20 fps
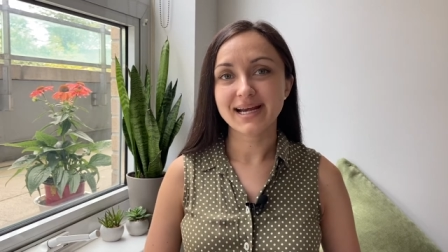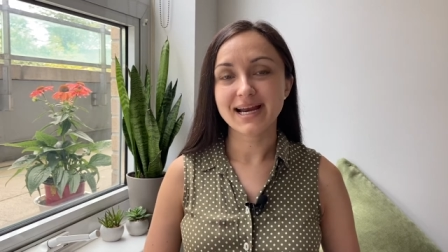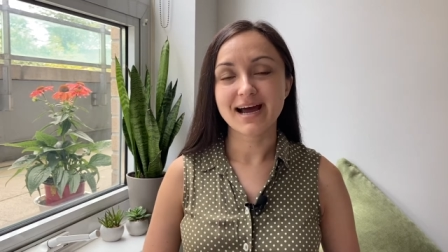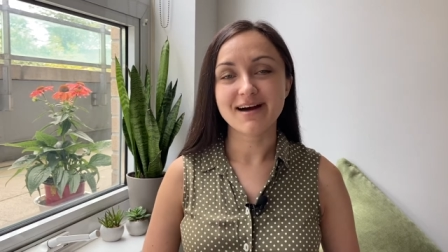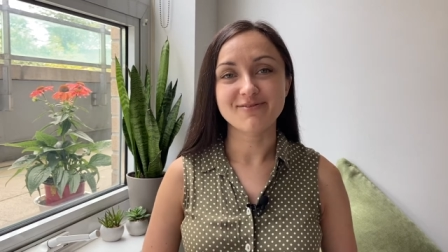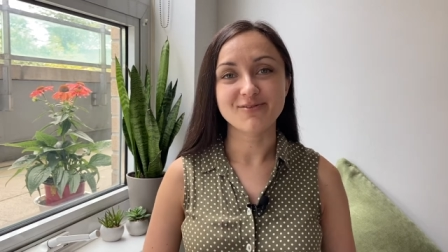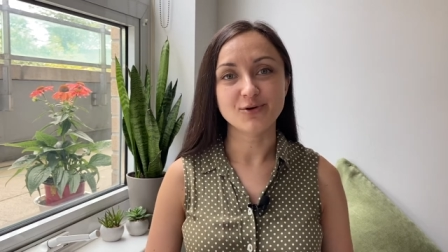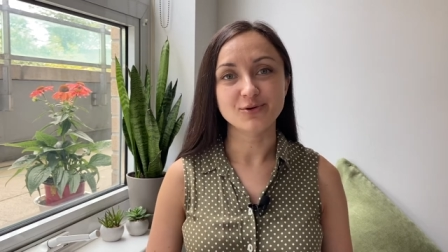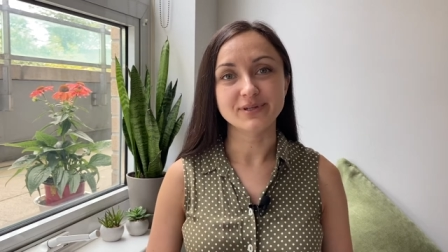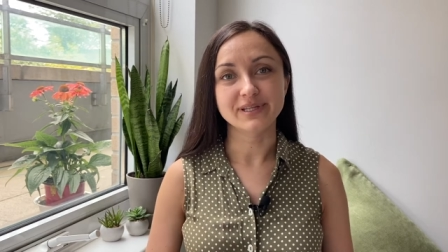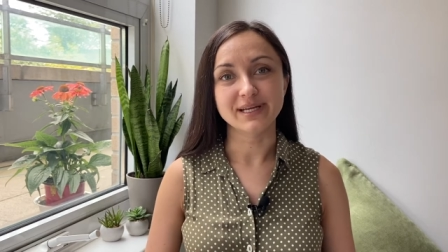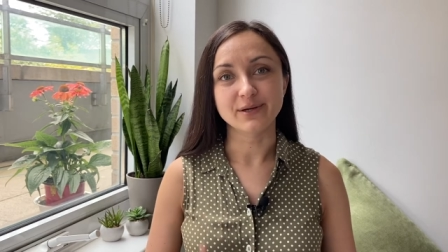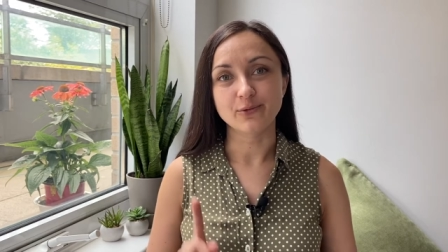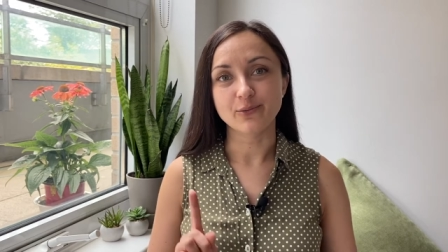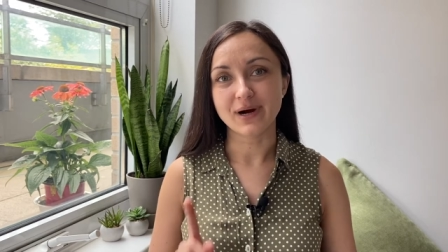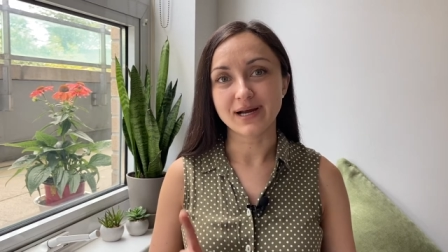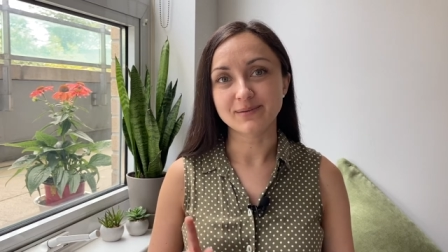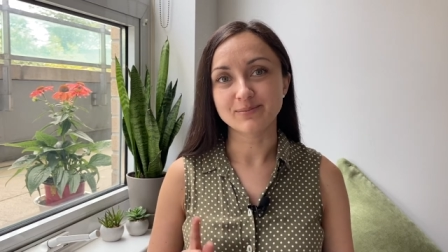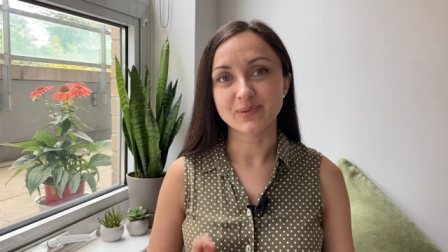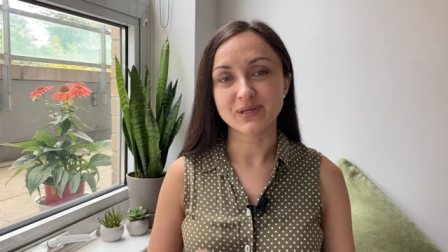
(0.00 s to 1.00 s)
have only
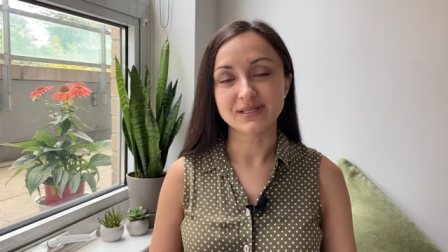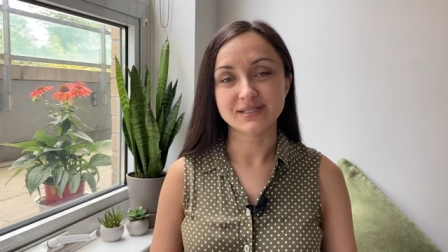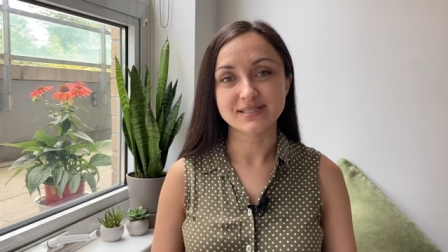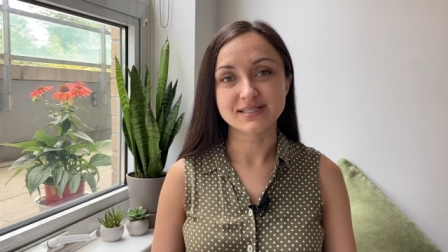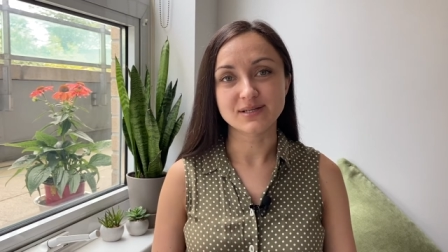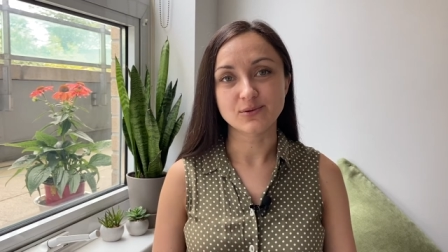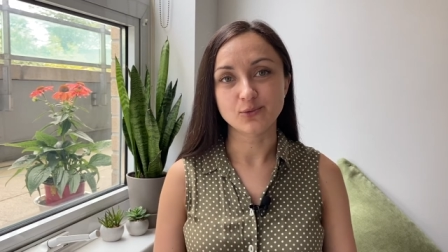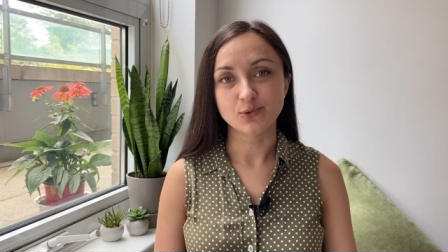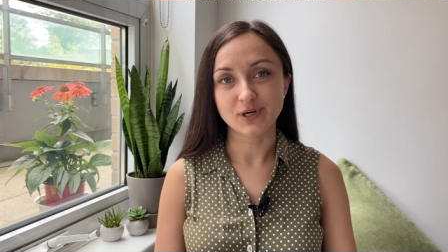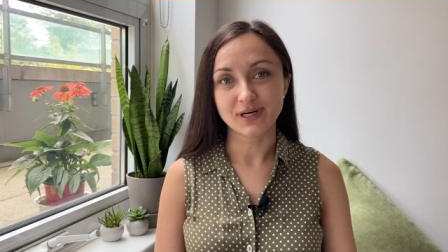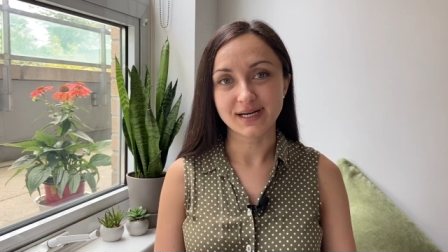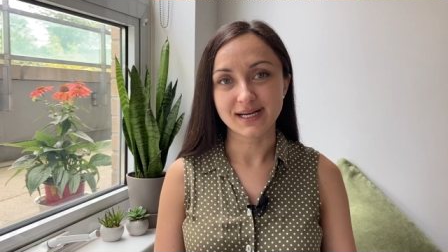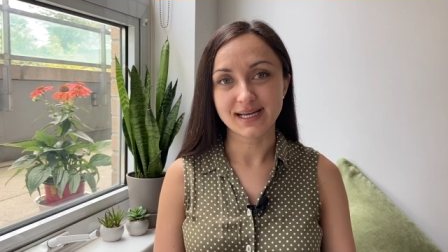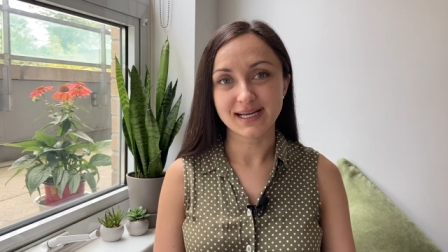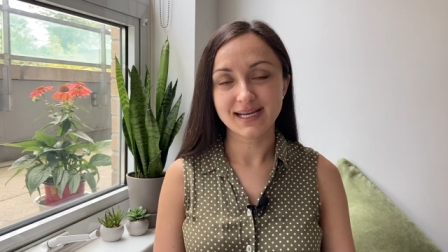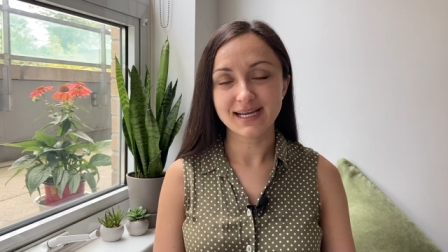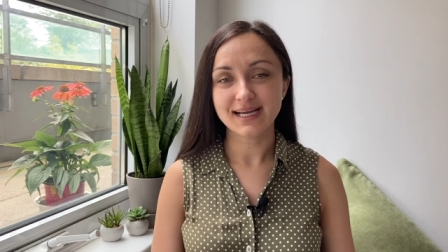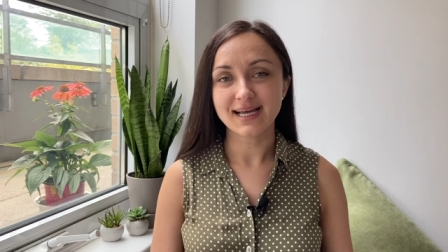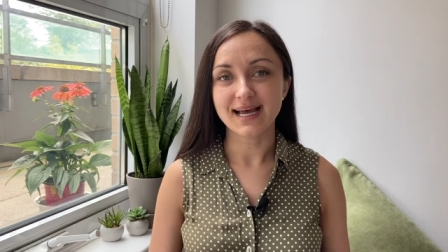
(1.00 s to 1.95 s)
one person working